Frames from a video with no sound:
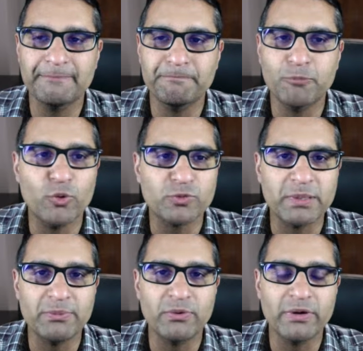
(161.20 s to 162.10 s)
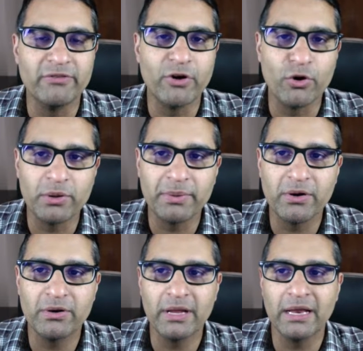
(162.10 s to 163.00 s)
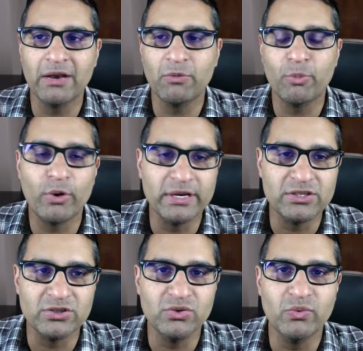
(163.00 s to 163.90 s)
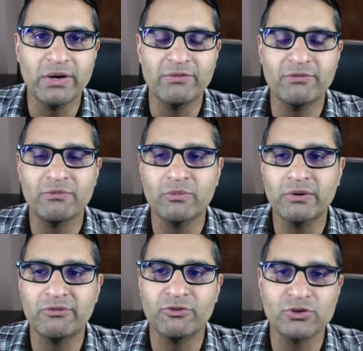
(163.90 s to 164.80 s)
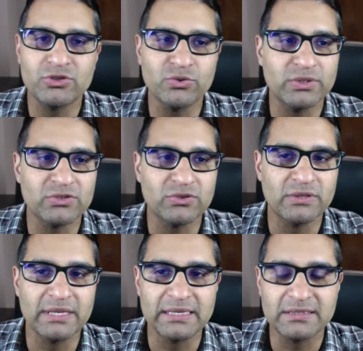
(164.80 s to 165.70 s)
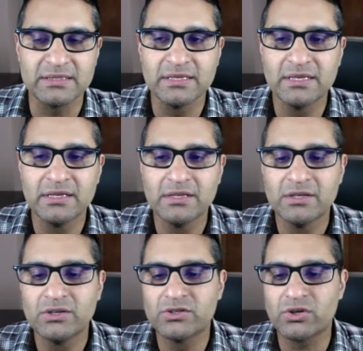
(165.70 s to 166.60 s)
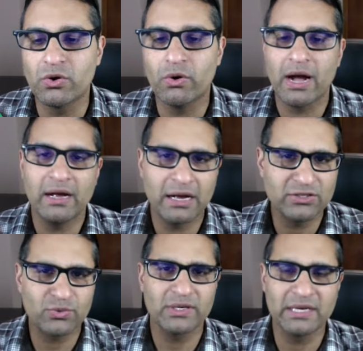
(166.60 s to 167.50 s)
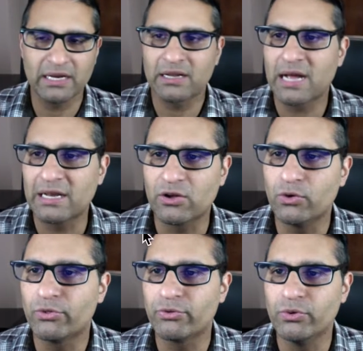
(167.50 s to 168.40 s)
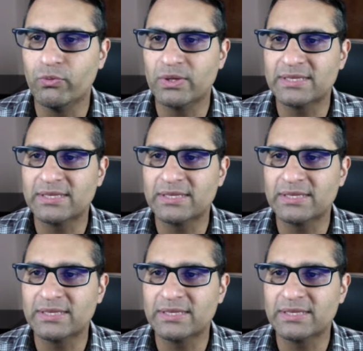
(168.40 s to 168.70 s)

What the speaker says: most people have heard about and are pointed to when first doing certain things. So I just wanted to kind of go through what